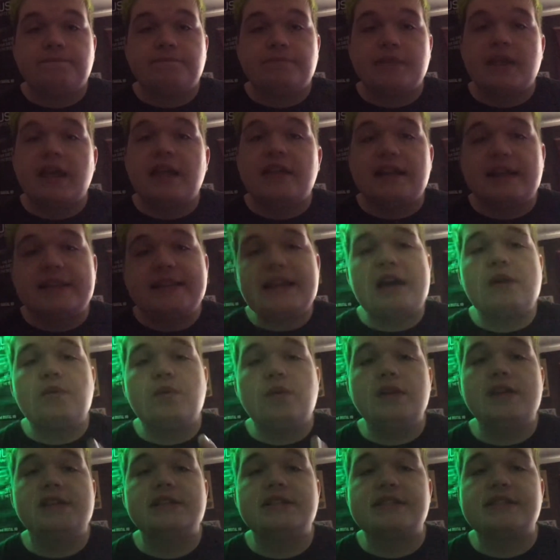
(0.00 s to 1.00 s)
Let that
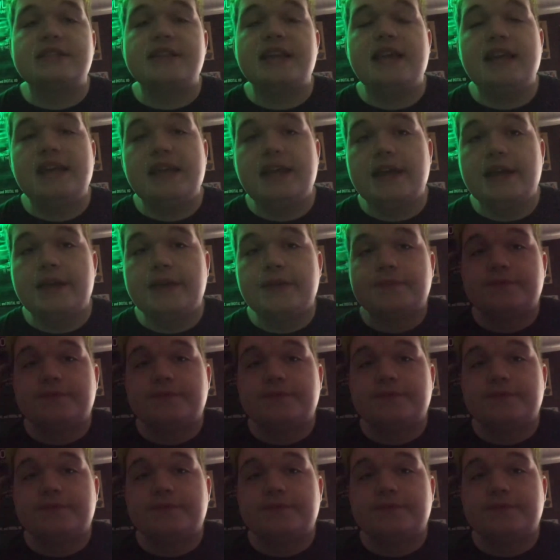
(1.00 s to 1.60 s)
really sink in.